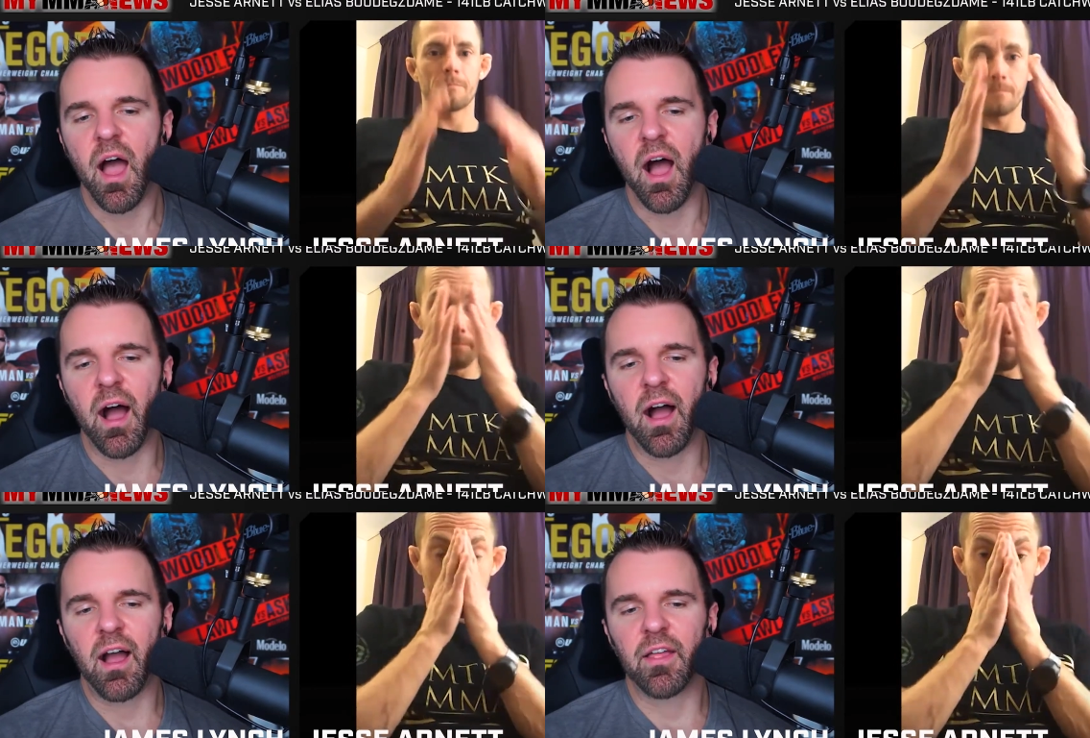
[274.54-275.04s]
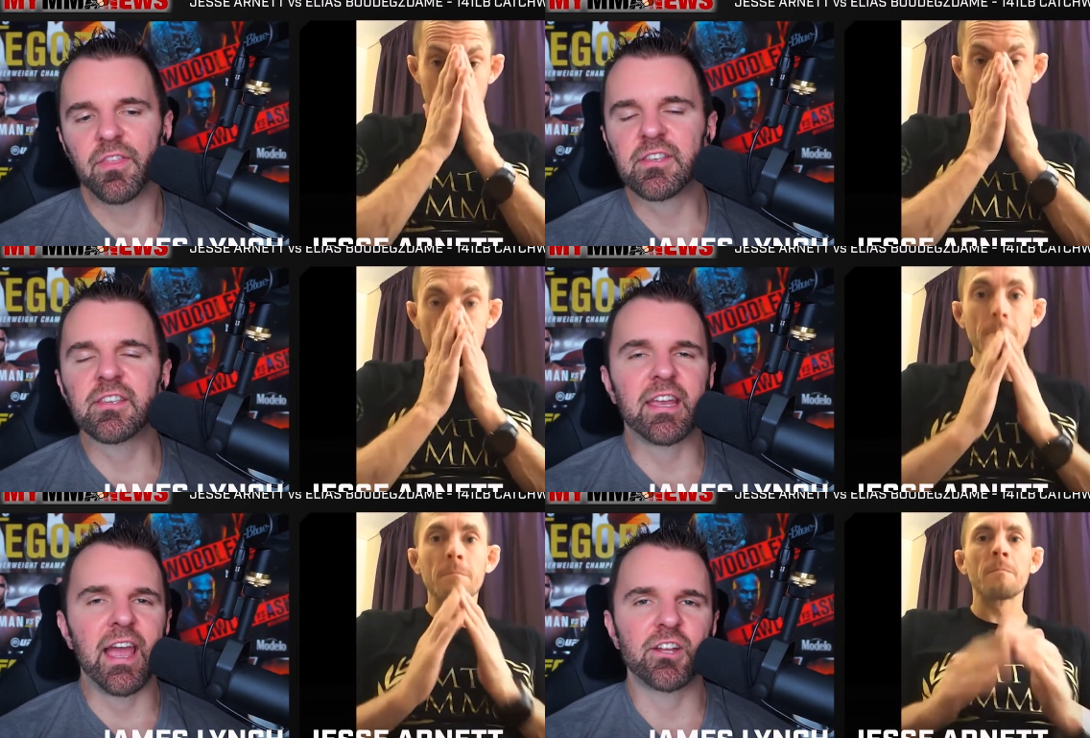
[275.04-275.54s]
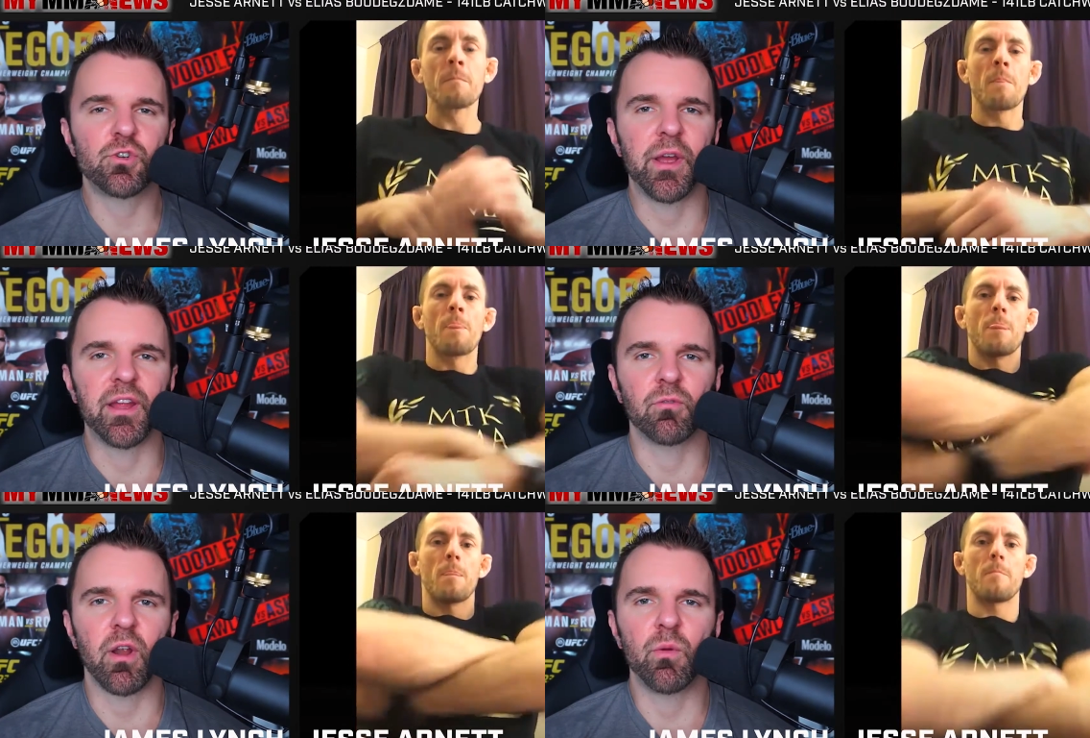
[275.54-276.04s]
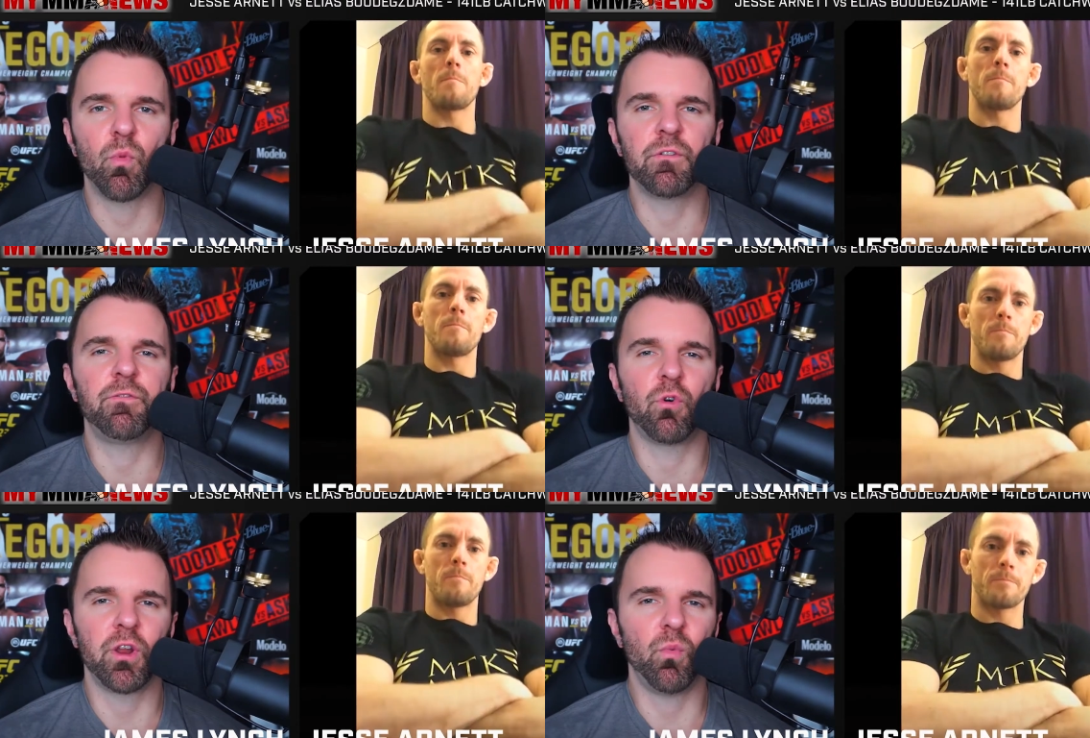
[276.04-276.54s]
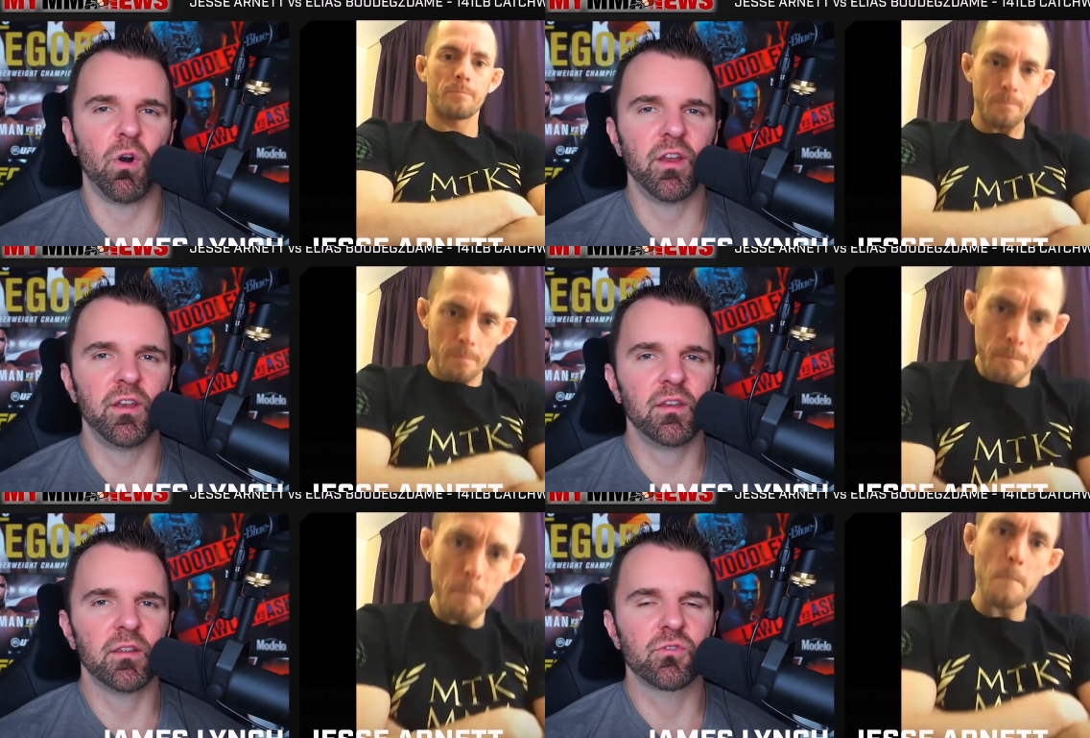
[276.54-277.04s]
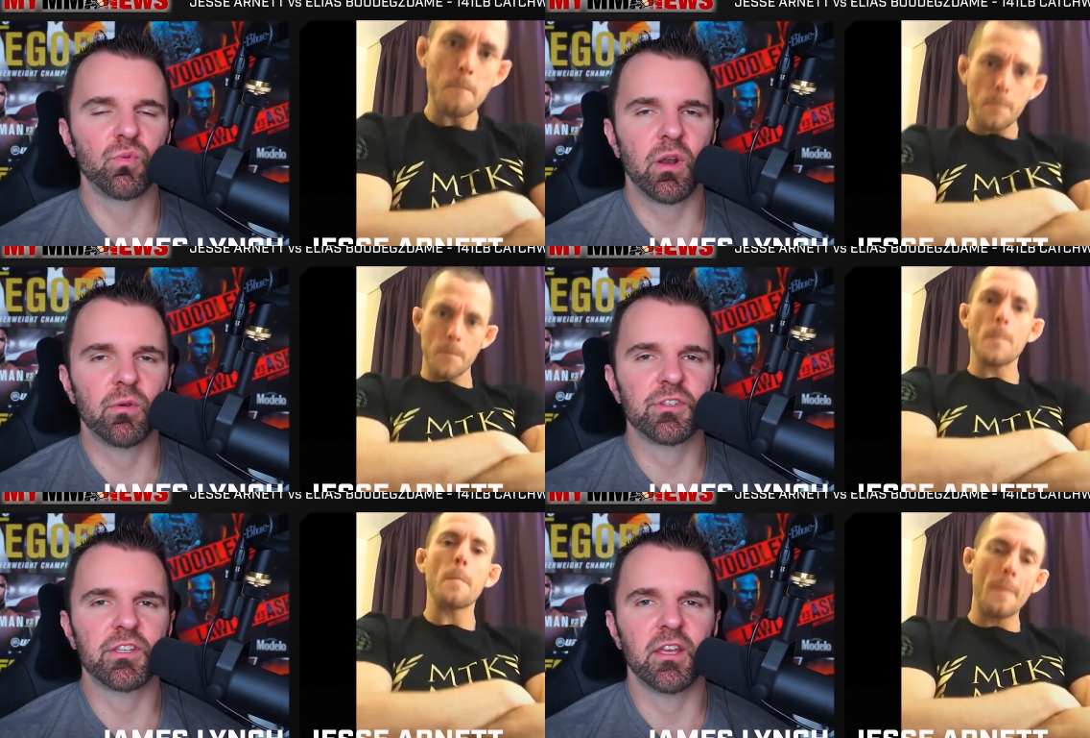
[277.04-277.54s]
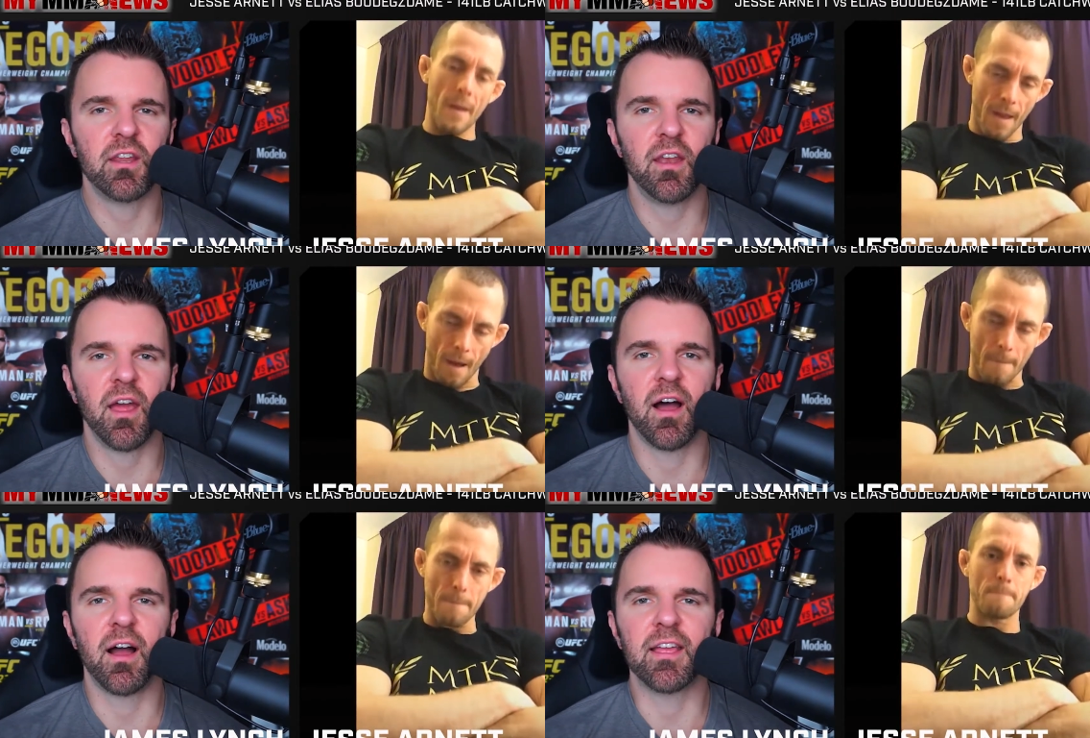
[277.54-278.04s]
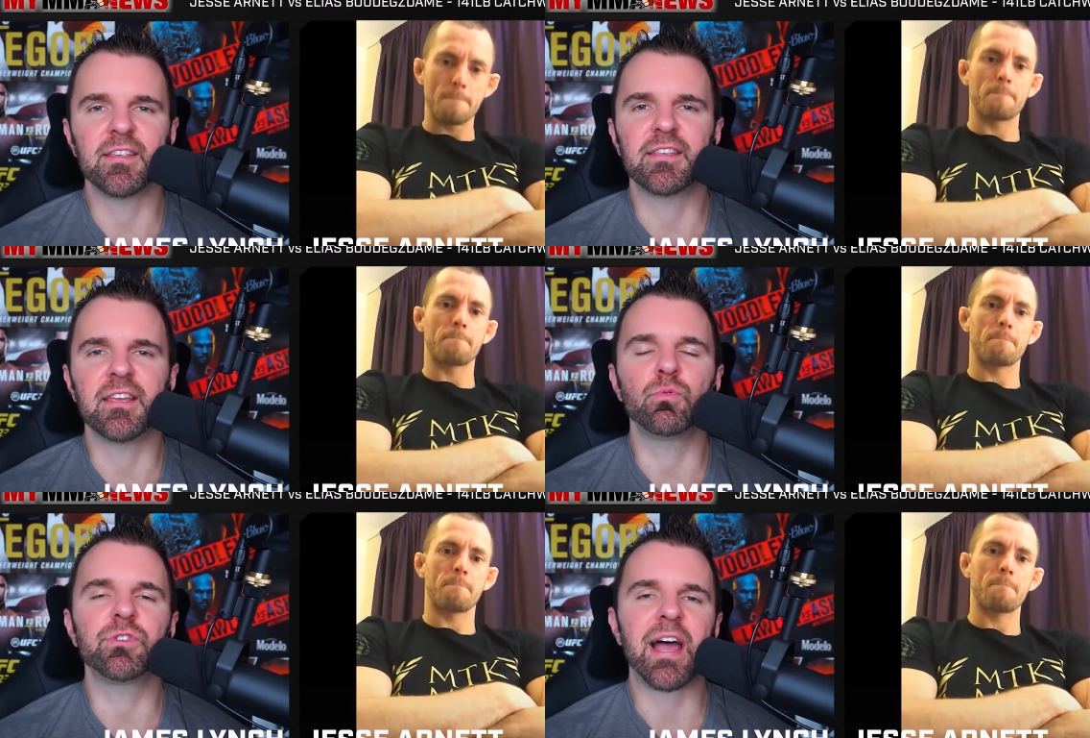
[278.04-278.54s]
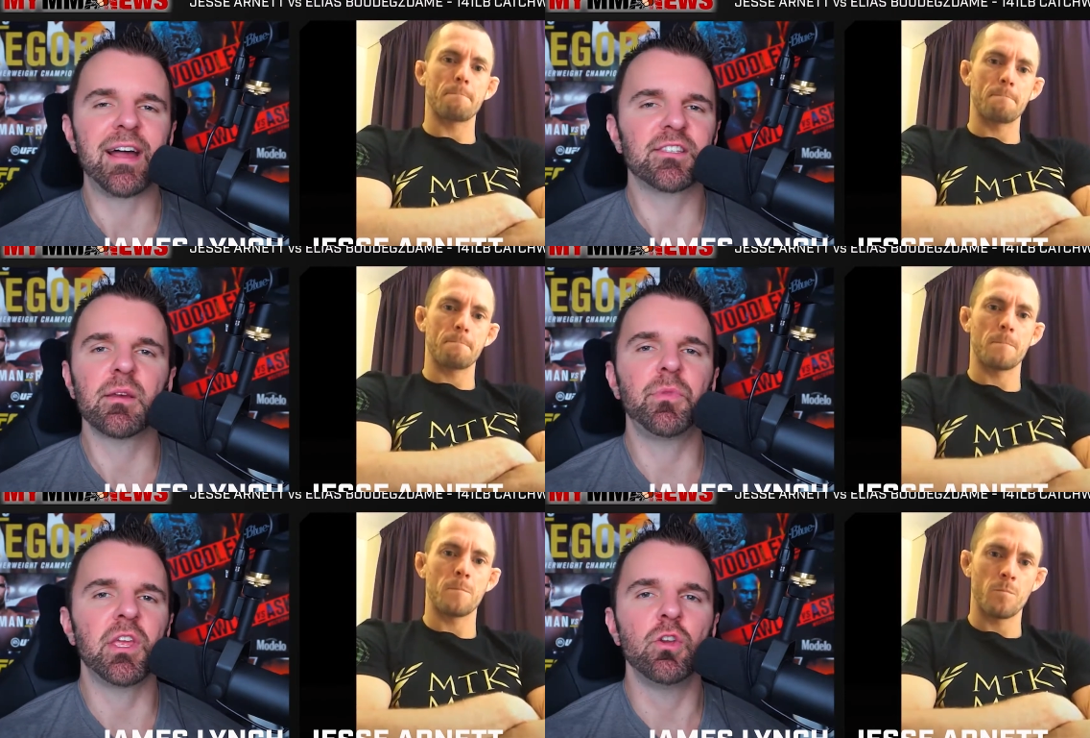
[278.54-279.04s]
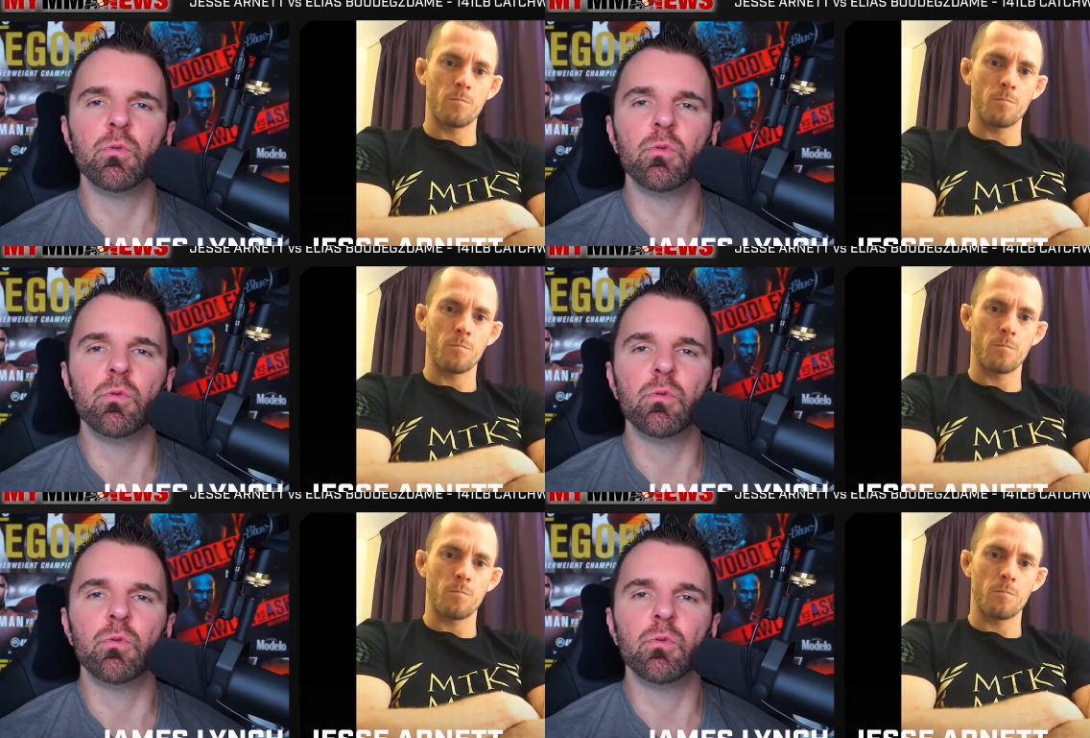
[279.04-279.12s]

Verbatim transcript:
Speaker 1: Uh, this is a catch weight, right? 141 is what I was seeing. Uh, is, is, was that something